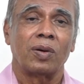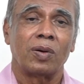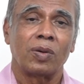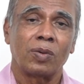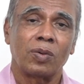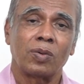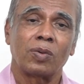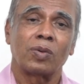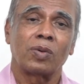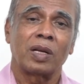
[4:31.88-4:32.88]

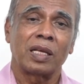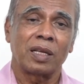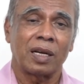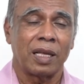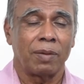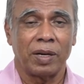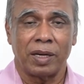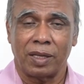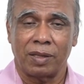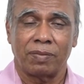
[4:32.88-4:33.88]
to take that
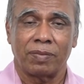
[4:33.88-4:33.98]
liability.